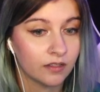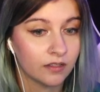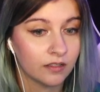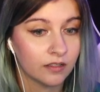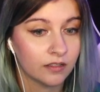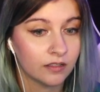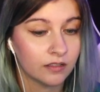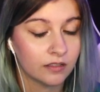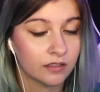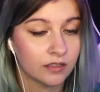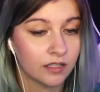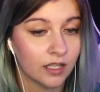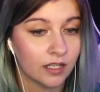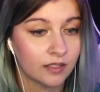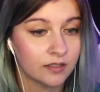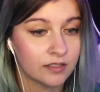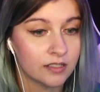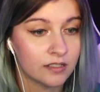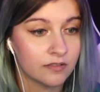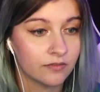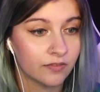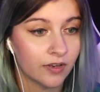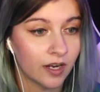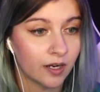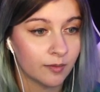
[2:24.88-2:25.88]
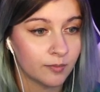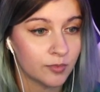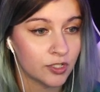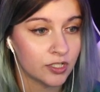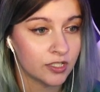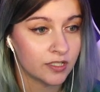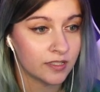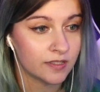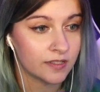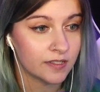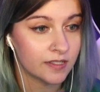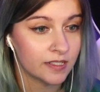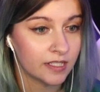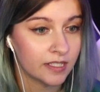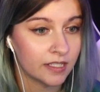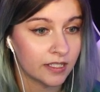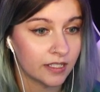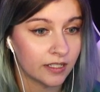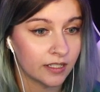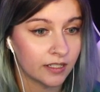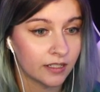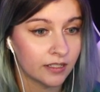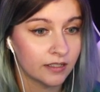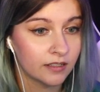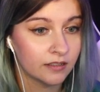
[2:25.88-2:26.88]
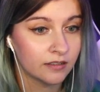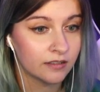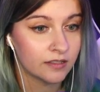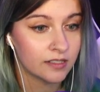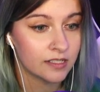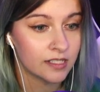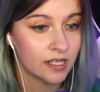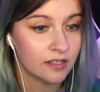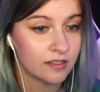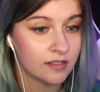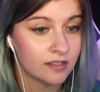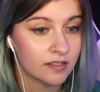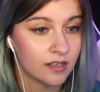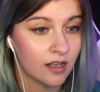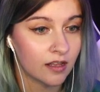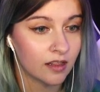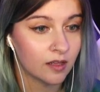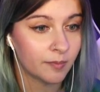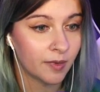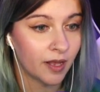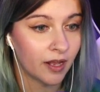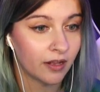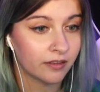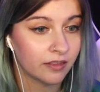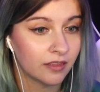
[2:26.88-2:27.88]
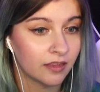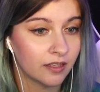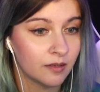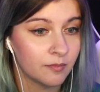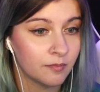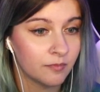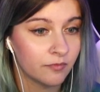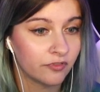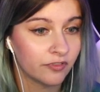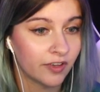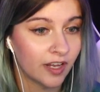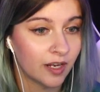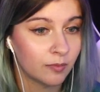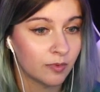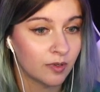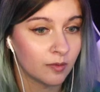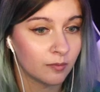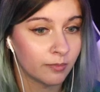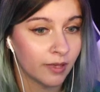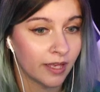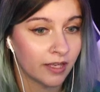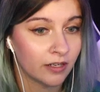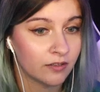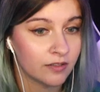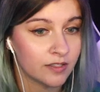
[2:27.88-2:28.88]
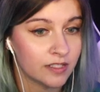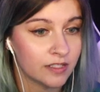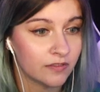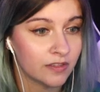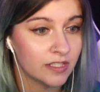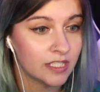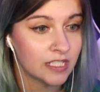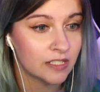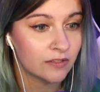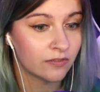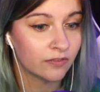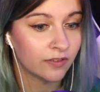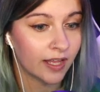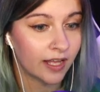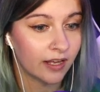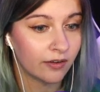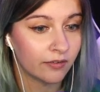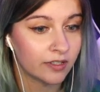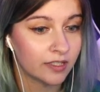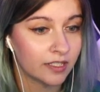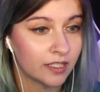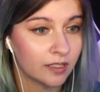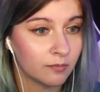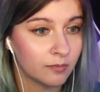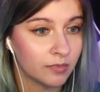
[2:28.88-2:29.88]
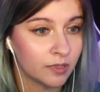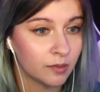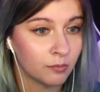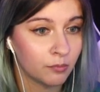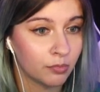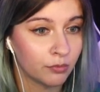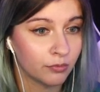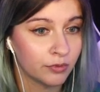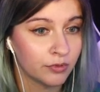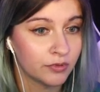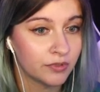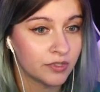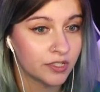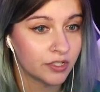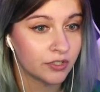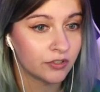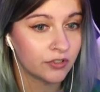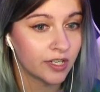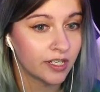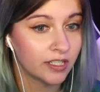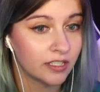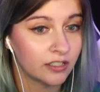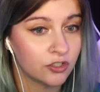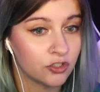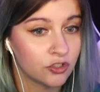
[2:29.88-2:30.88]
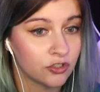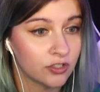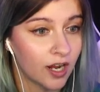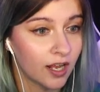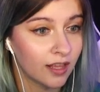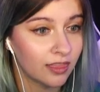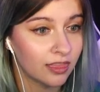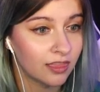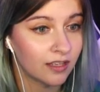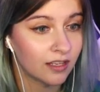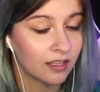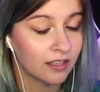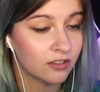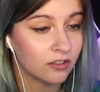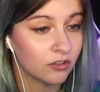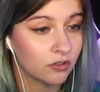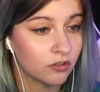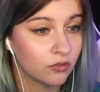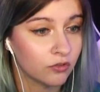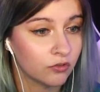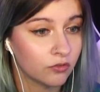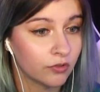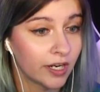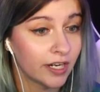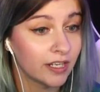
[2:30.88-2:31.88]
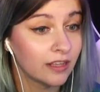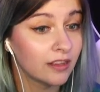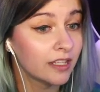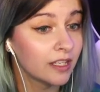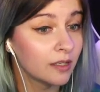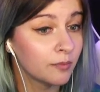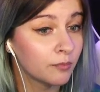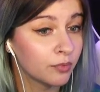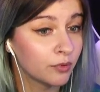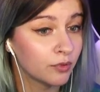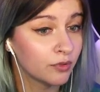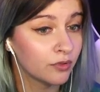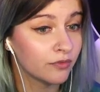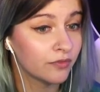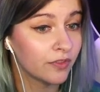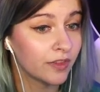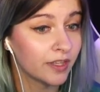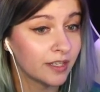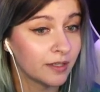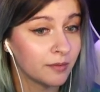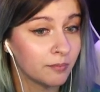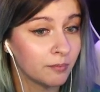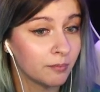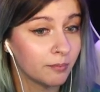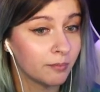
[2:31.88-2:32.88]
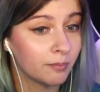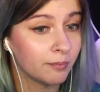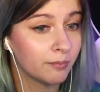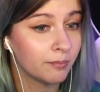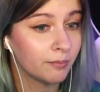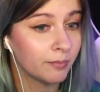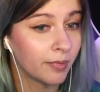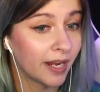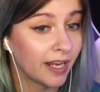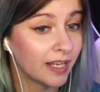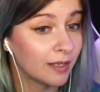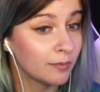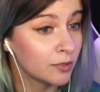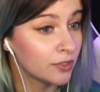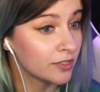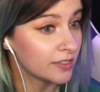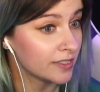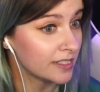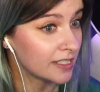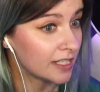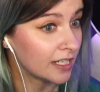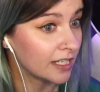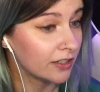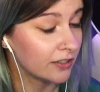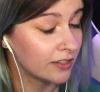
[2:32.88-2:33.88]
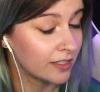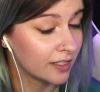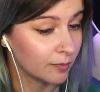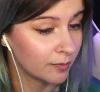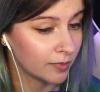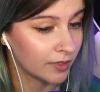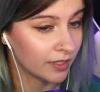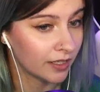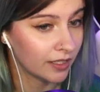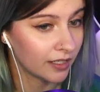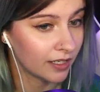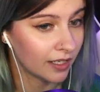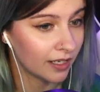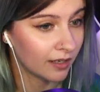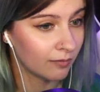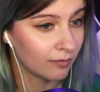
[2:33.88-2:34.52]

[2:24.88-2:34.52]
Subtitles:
Lots of options here. Tells us all about them. Vibrant petals of this flower can be brewed to create a draught that can greatly improve the imbiber's hearing ability.